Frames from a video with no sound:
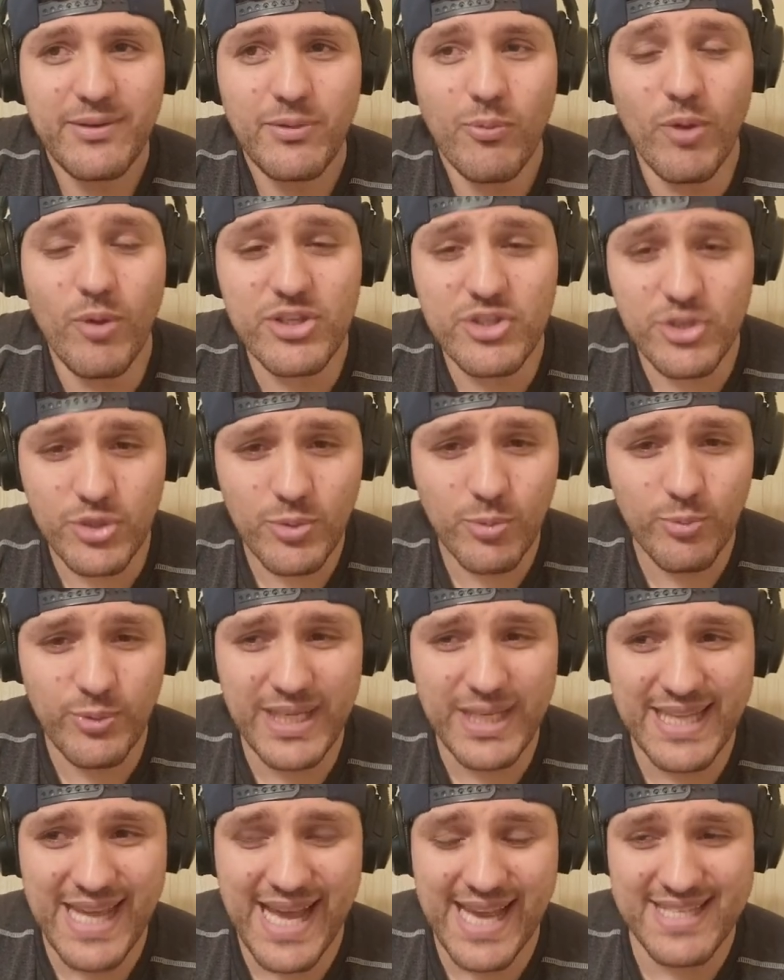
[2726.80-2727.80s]
Once you
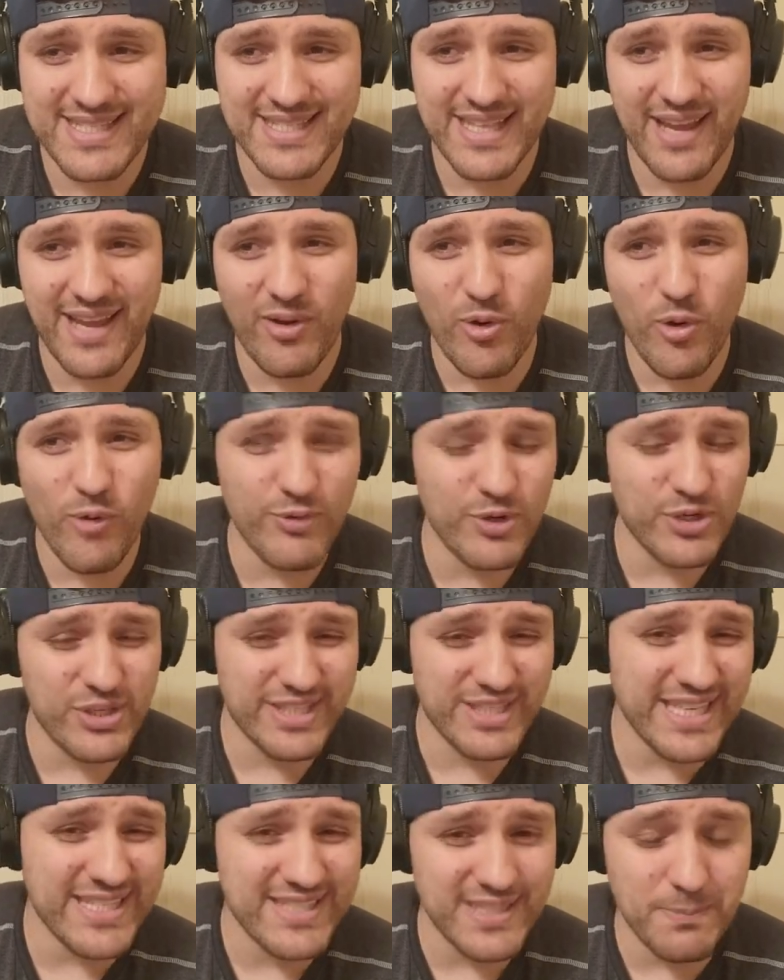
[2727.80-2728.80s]
realize that over
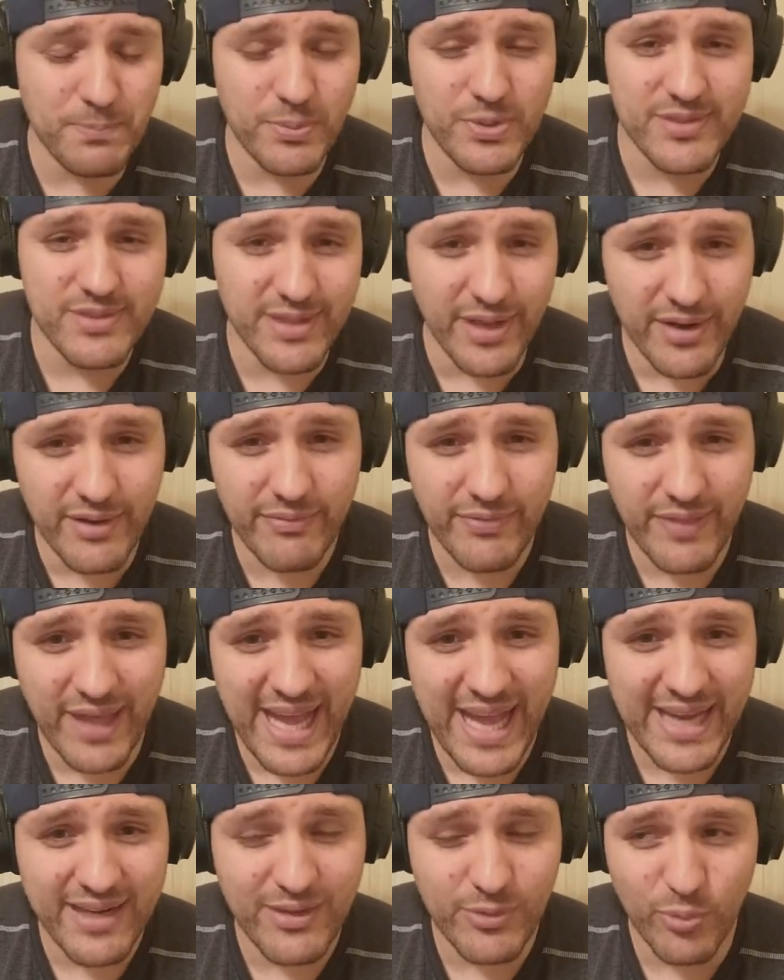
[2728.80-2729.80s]
sixty percent of
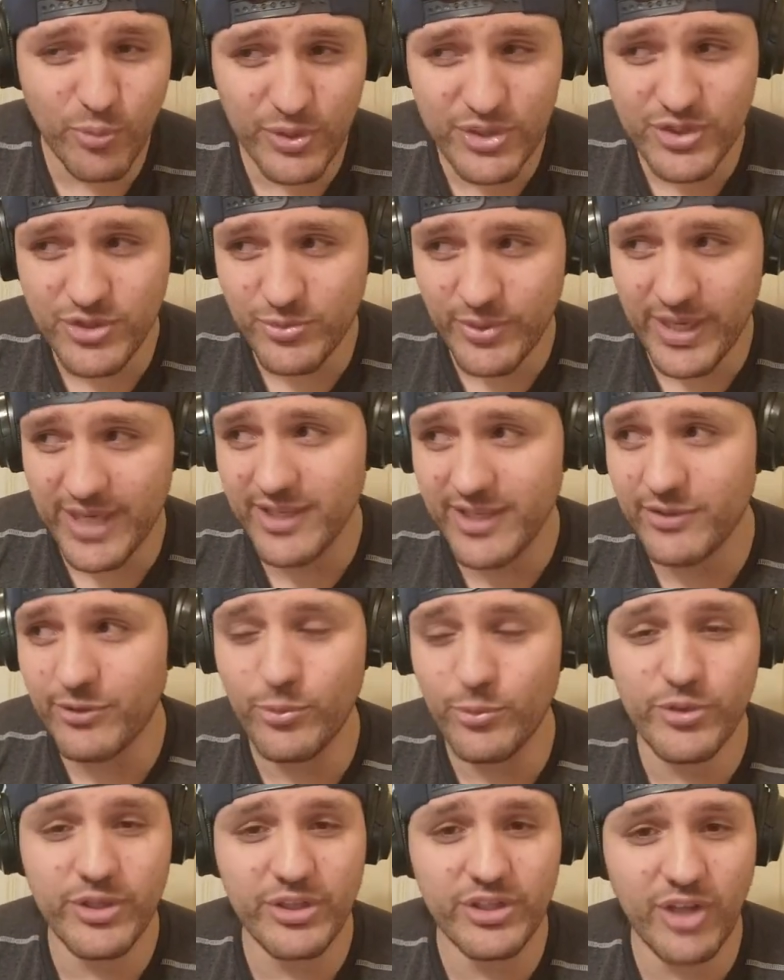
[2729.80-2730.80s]
that was traded
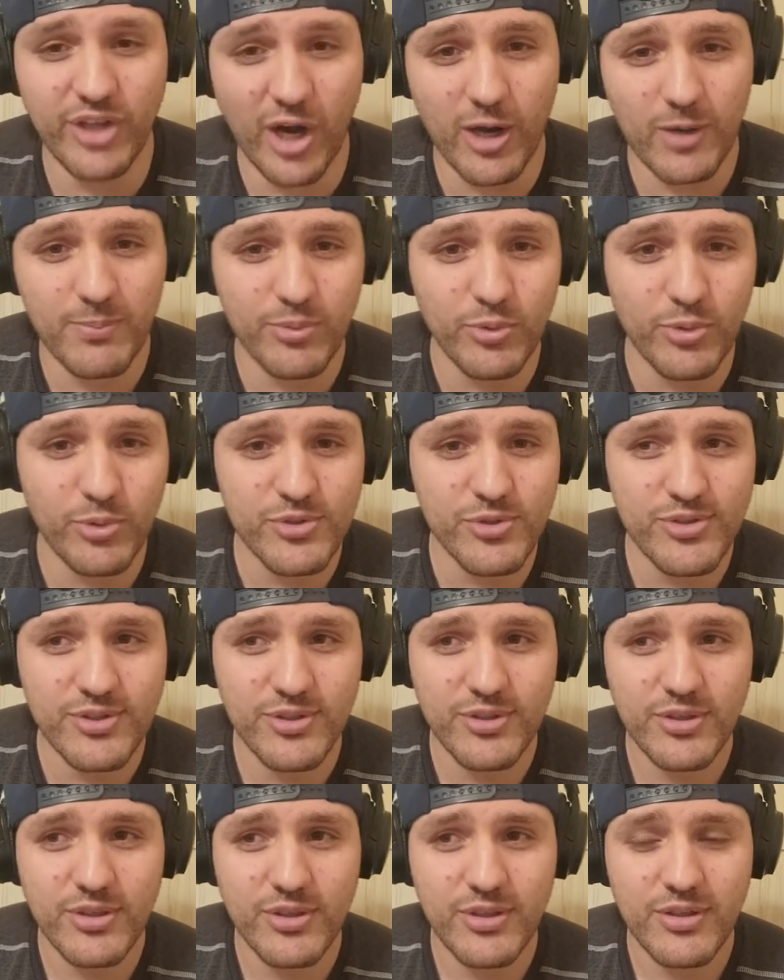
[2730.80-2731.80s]
through the dark
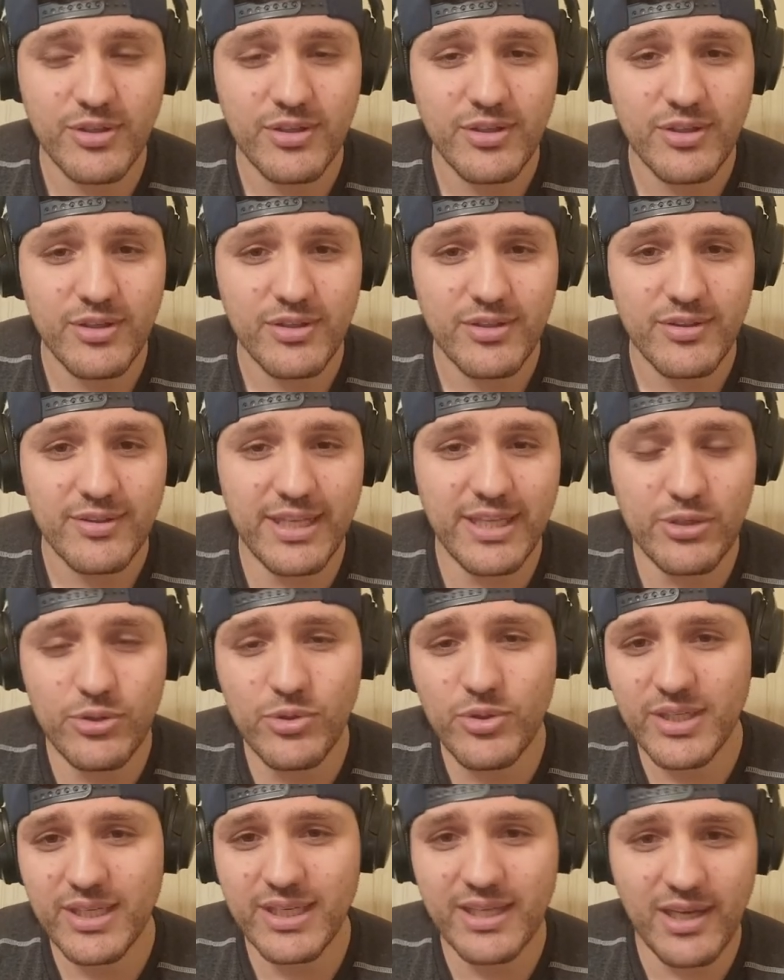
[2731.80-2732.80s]
pools, then
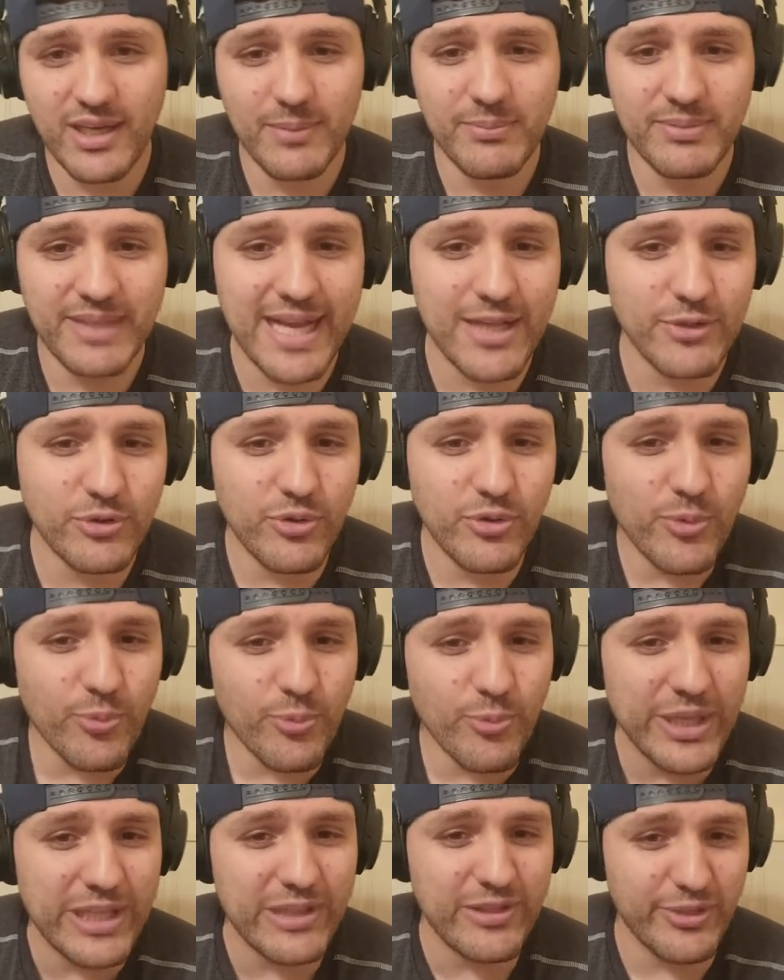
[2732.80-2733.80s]
you can come down to the
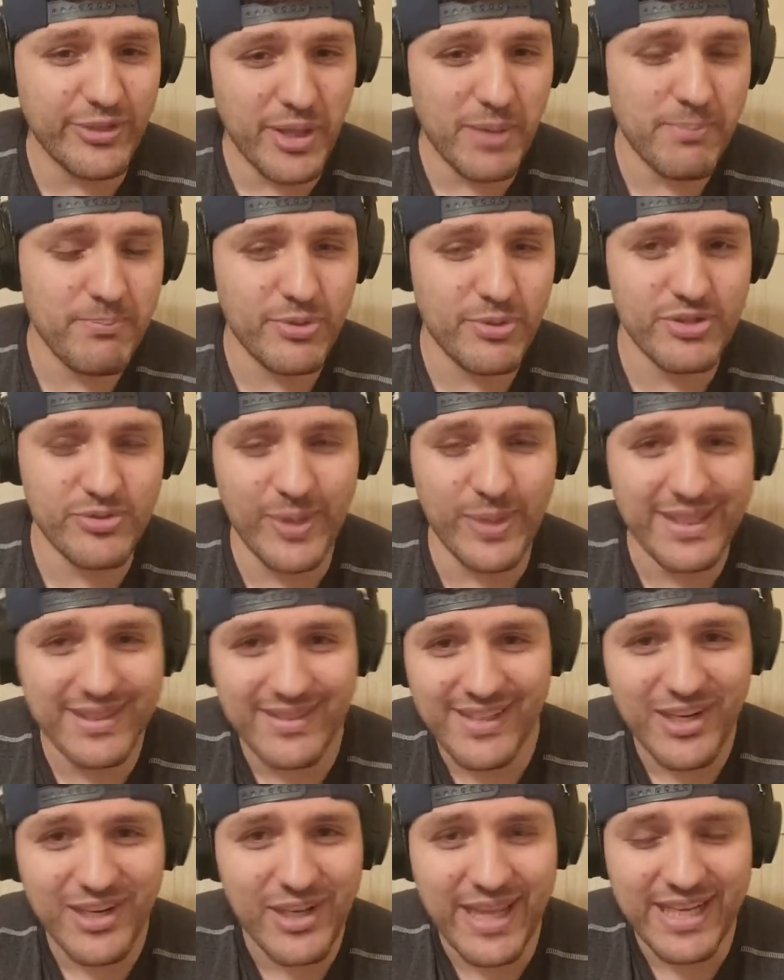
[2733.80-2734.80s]
real numbers right
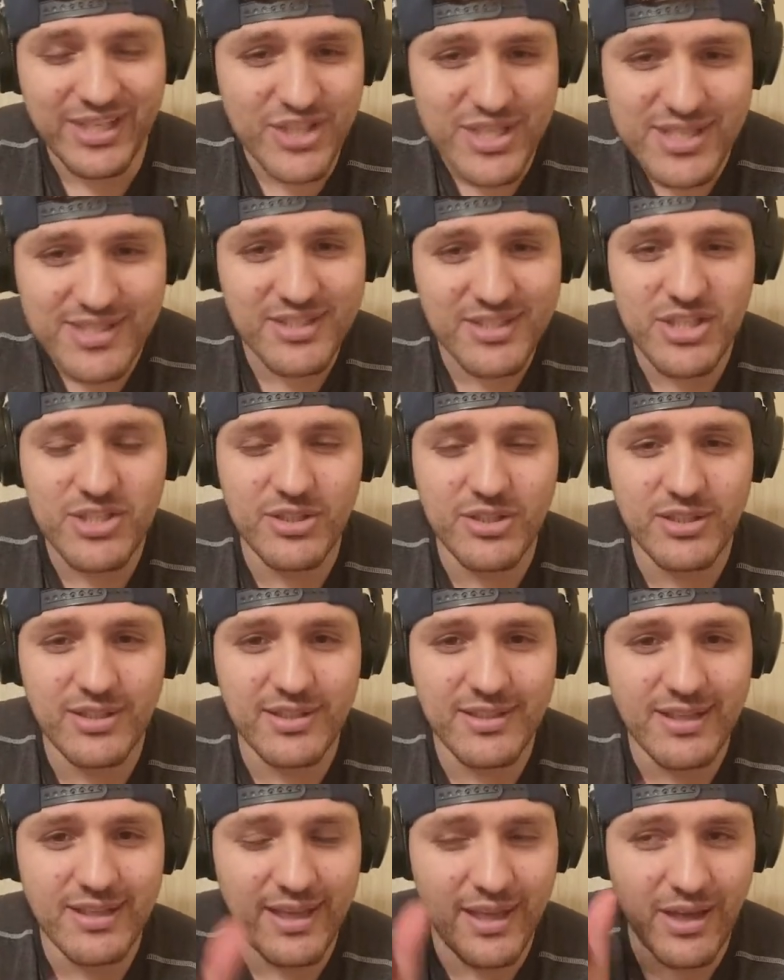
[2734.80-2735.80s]
there, like just, just
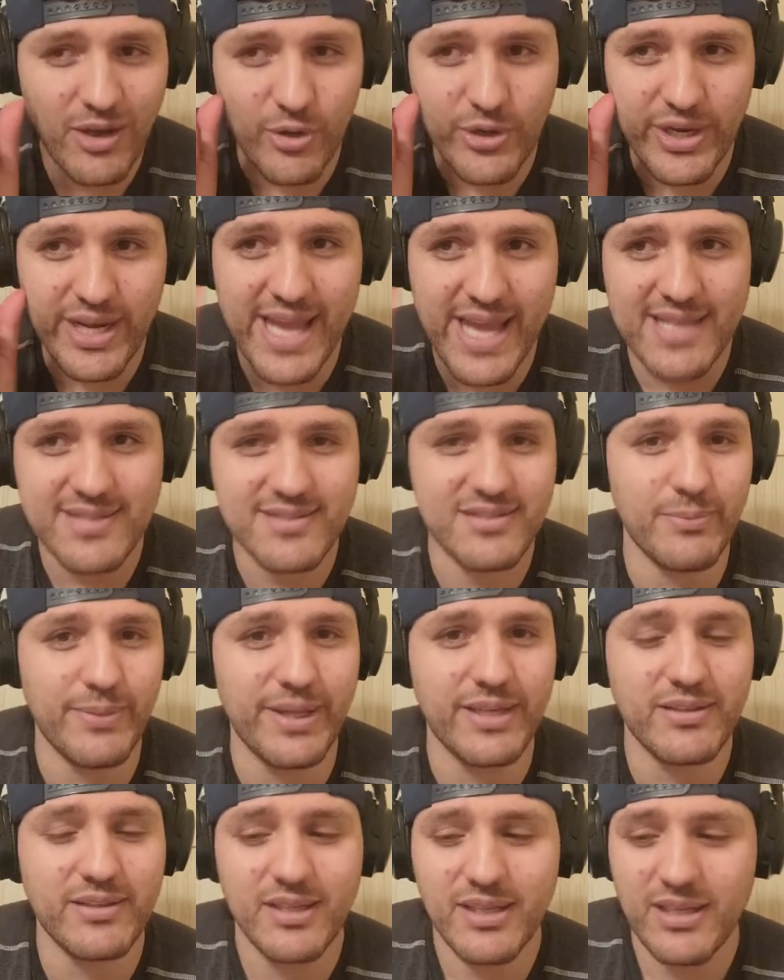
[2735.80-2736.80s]
on an
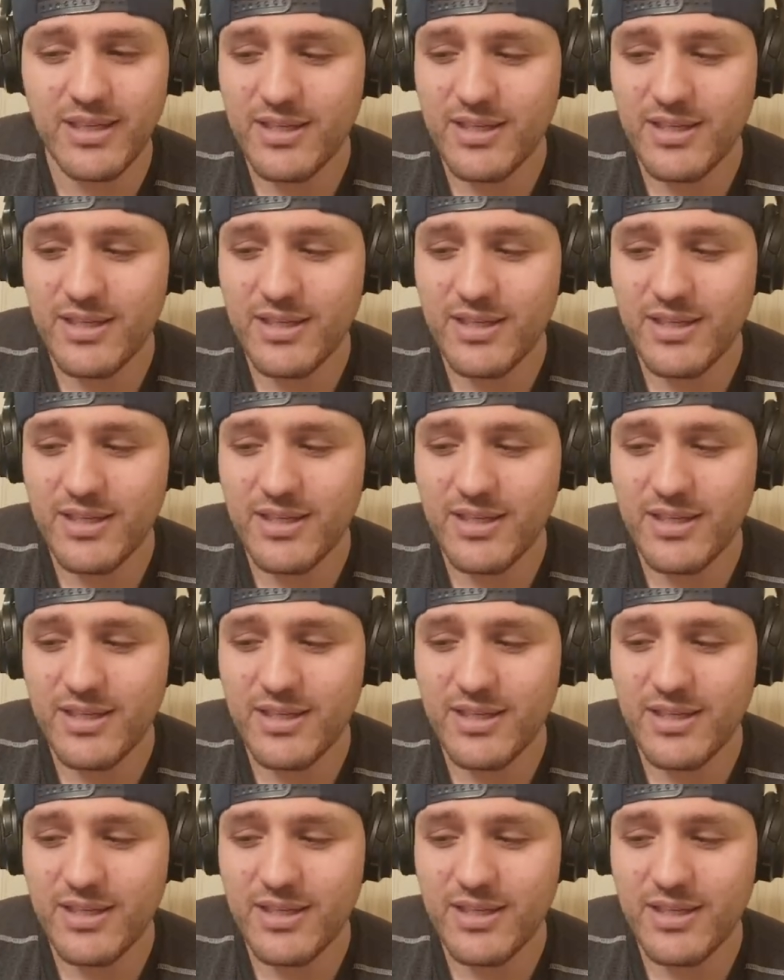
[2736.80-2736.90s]
estimate.